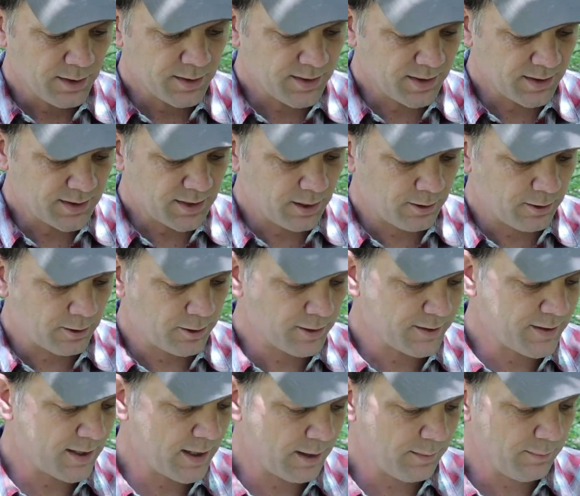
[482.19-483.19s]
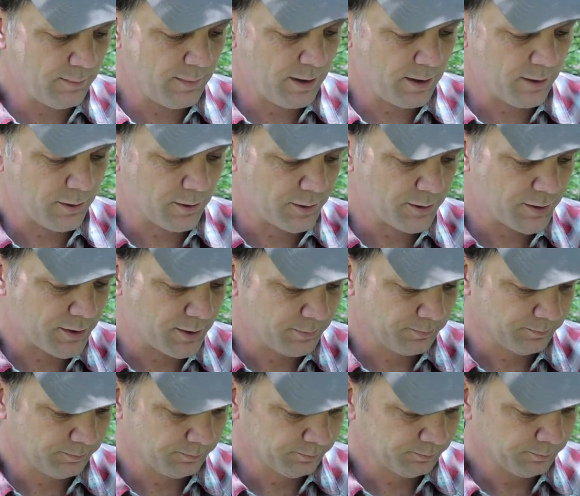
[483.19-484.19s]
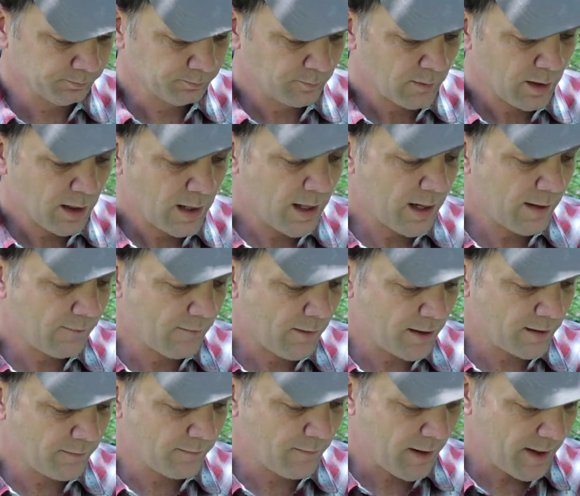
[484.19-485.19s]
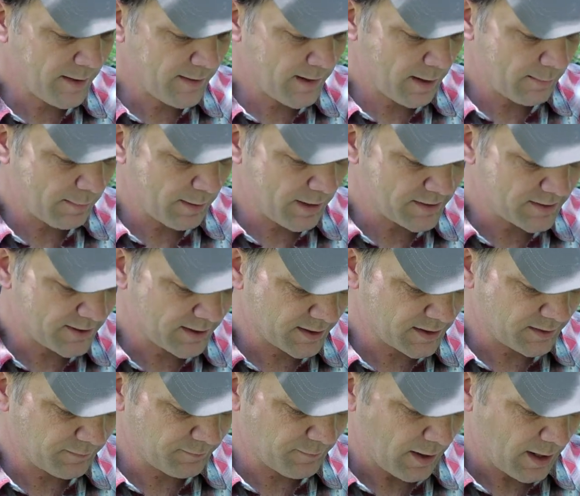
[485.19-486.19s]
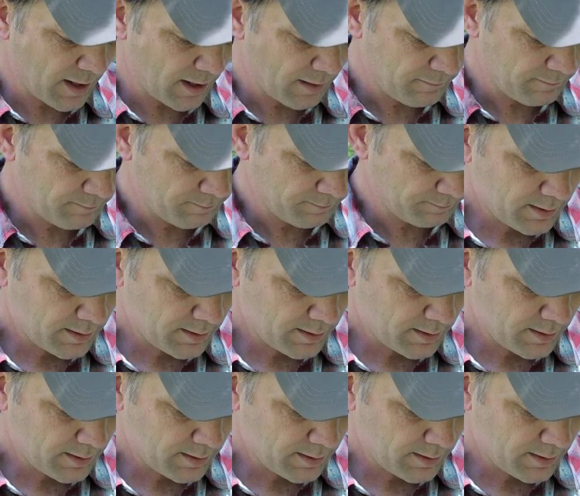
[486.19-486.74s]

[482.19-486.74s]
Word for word: 610 meters, if I divide that by 65,